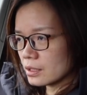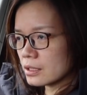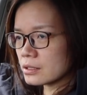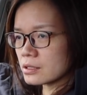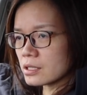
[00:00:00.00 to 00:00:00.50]

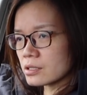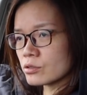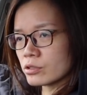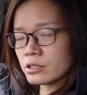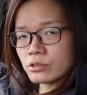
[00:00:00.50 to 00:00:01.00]

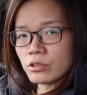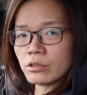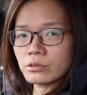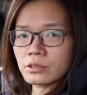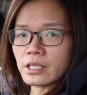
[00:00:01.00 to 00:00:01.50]
industry
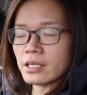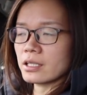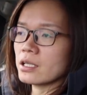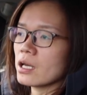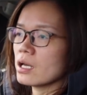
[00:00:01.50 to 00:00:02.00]
zone,
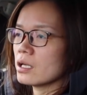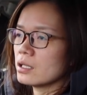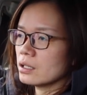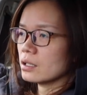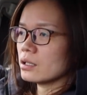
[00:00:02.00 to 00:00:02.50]
they
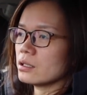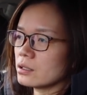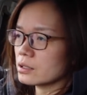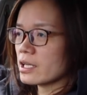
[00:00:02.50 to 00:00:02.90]
uh,